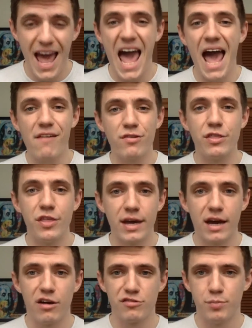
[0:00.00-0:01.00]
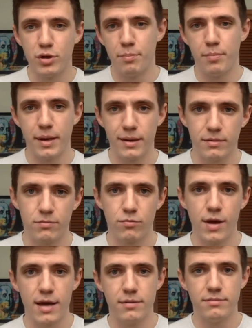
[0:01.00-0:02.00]
Everything else, put a big
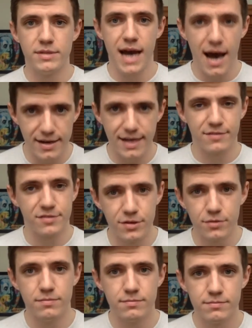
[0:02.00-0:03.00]
red dot next to.